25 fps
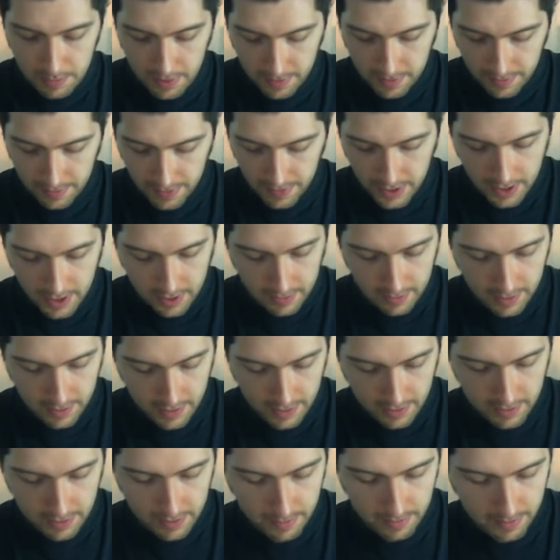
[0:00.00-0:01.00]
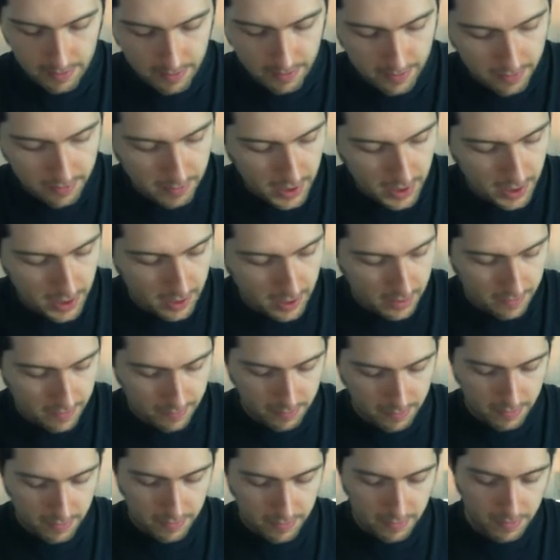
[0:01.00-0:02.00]
flying around, being a
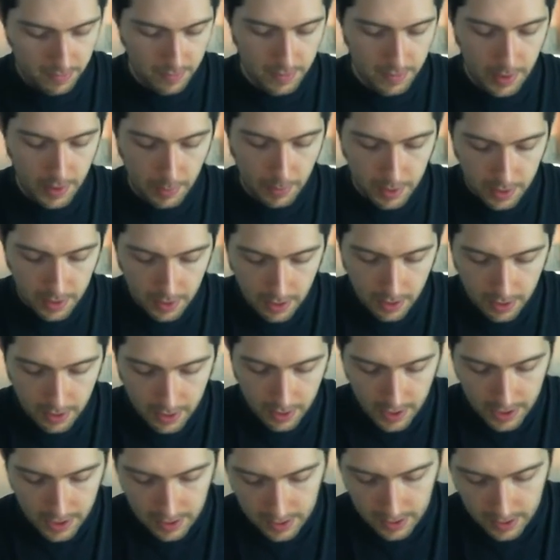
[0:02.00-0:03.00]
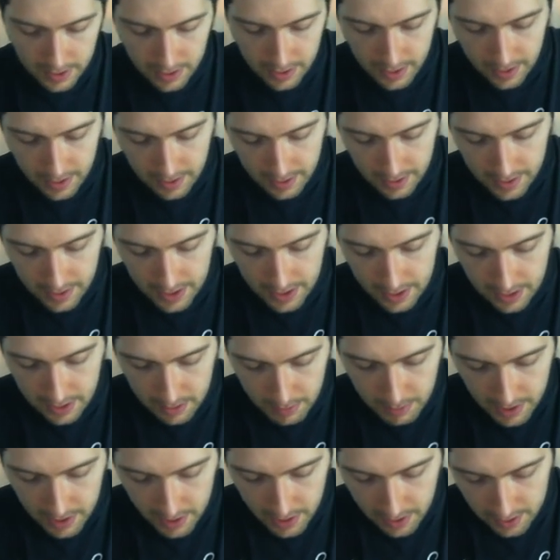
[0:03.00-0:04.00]
typical hard ass that he tends
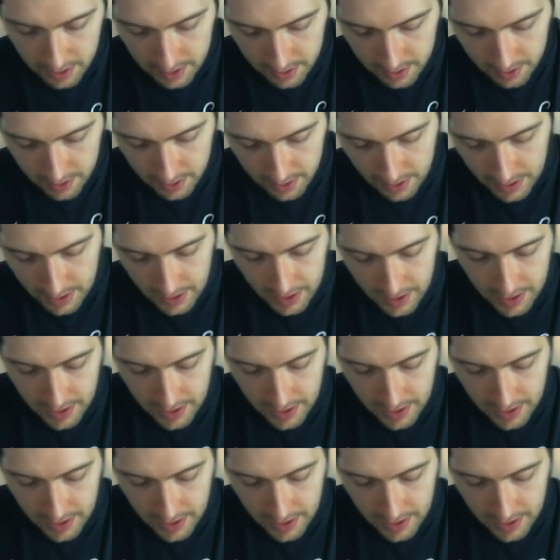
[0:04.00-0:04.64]
to be in the show.